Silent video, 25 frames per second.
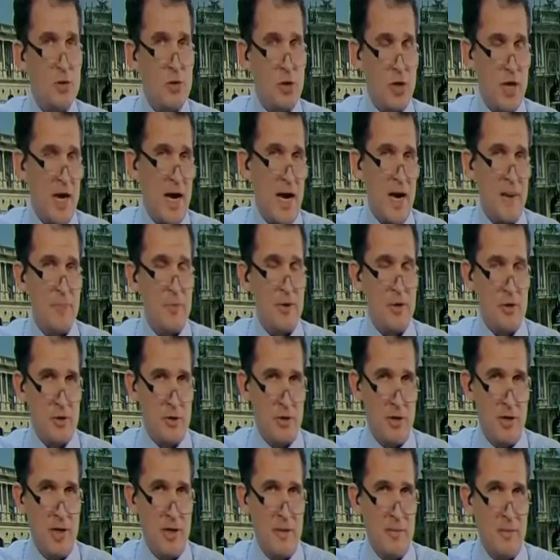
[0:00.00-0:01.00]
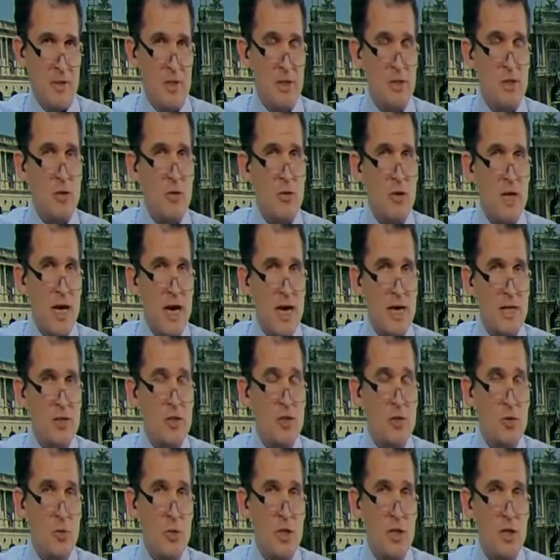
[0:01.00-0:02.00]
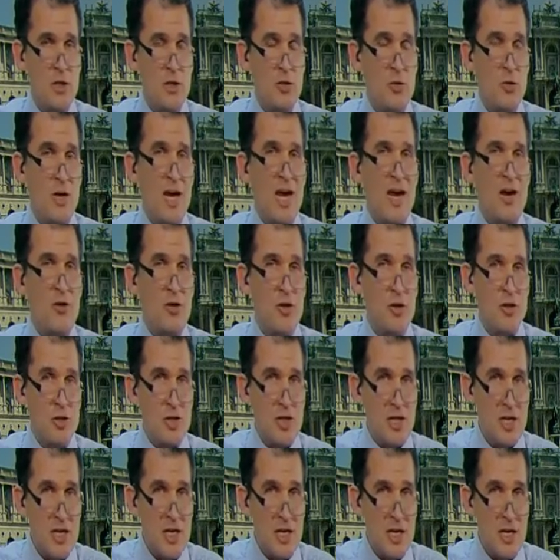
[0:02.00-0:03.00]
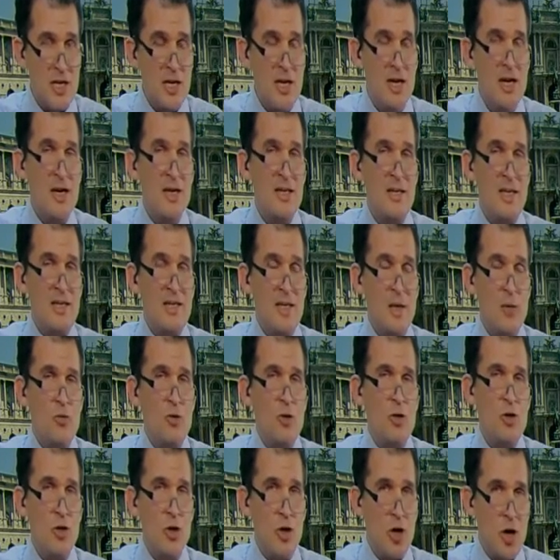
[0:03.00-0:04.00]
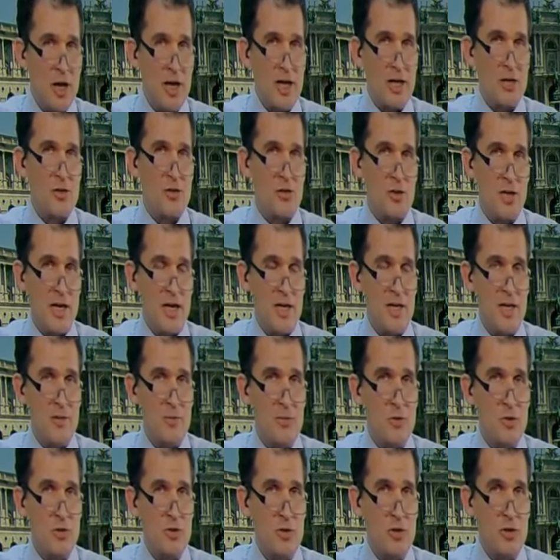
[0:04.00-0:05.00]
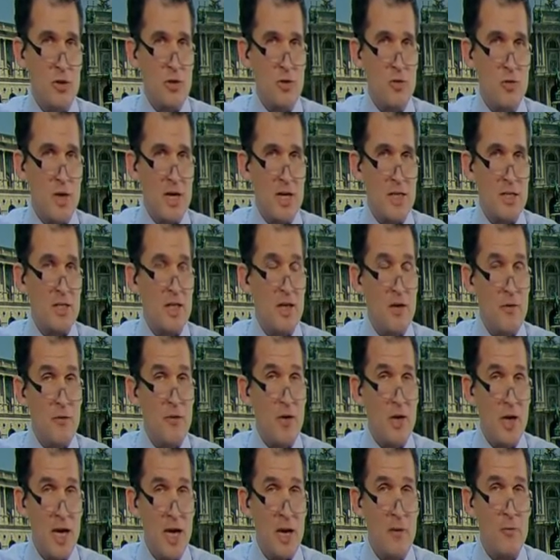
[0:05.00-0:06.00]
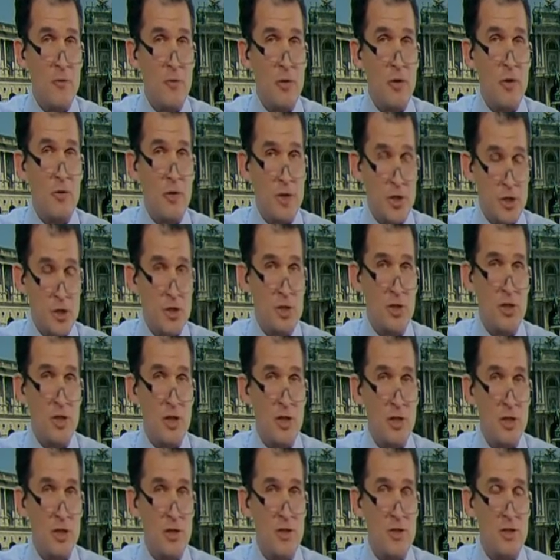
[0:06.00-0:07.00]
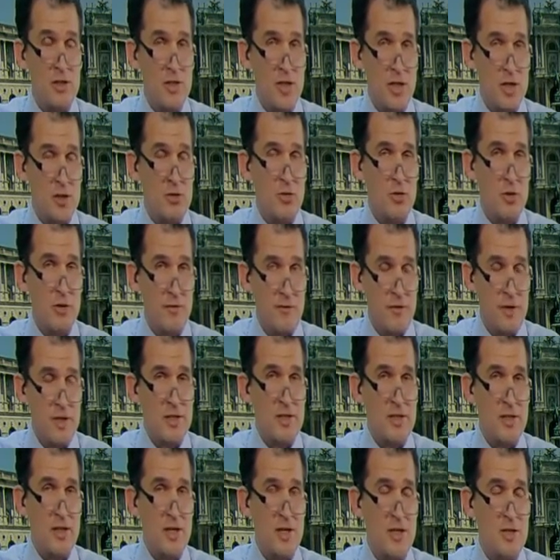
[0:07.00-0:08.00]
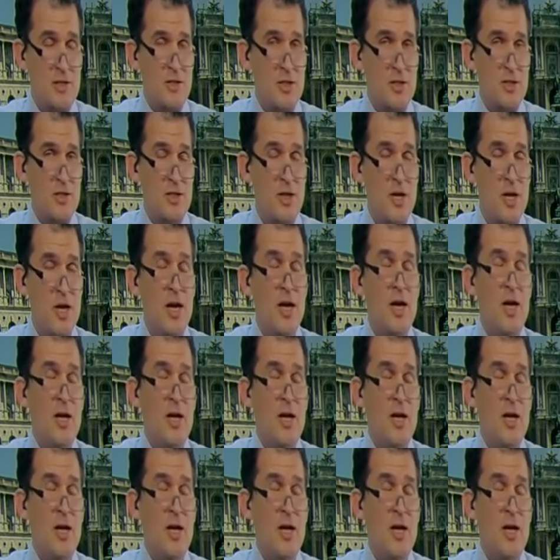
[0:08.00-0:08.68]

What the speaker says: this could happen to him. And so he asked Sweden to guarantee that they would not extradite him to the U.S. if he came for questioning on the sexual offense cases.